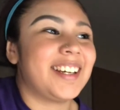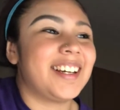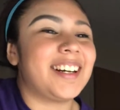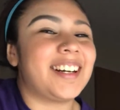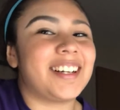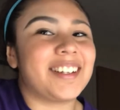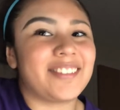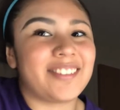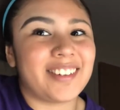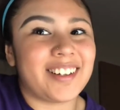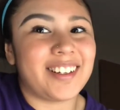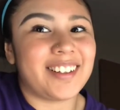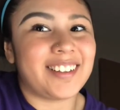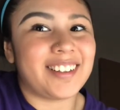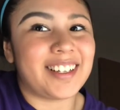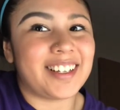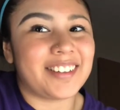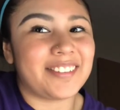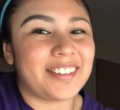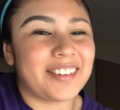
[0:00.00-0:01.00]
eyebrow
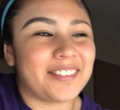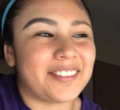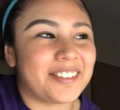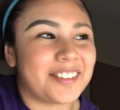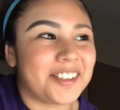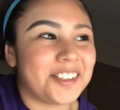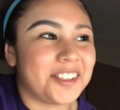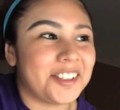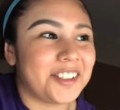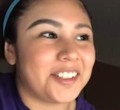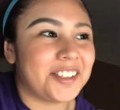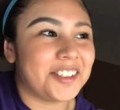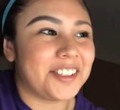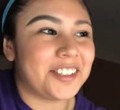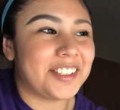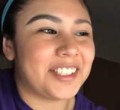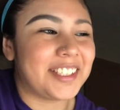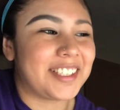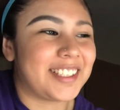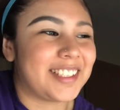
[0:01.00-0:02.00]
I've ever
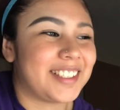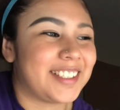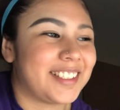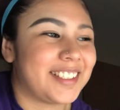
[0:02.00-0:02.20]
done.